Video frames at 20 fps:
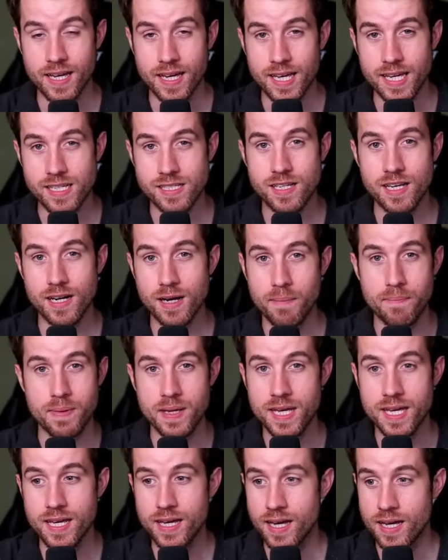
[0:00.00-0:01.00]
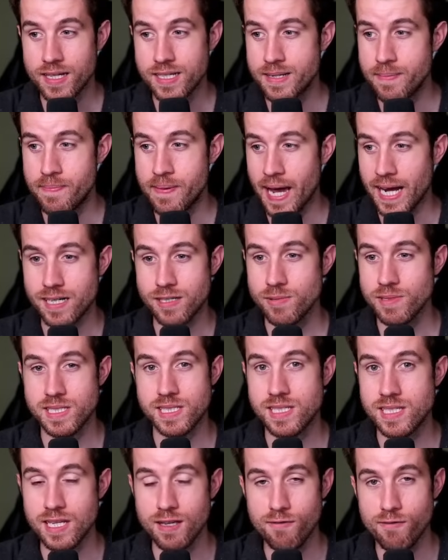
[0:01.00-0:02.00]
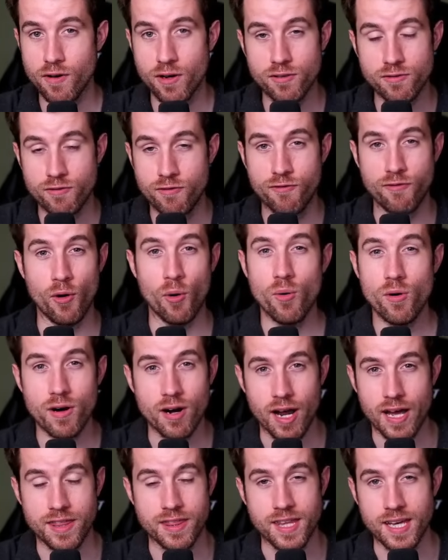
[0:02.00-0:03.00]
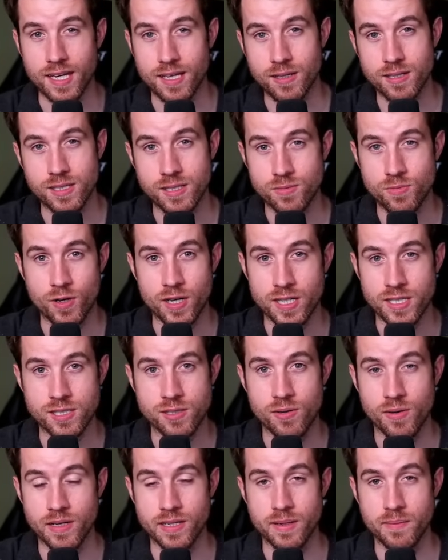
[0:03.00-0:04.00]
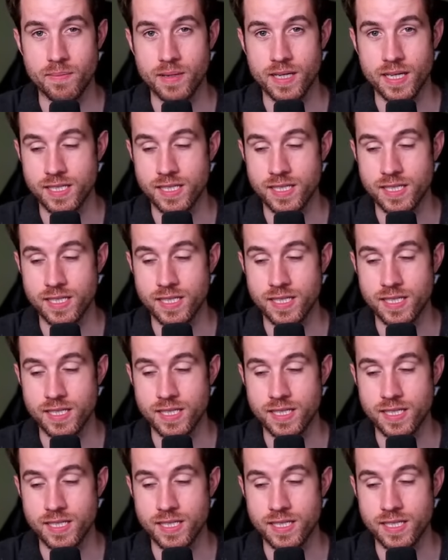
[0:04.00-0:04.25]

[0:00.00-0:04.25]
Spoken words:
is going to be back to its default 4, I think is what it's going to be.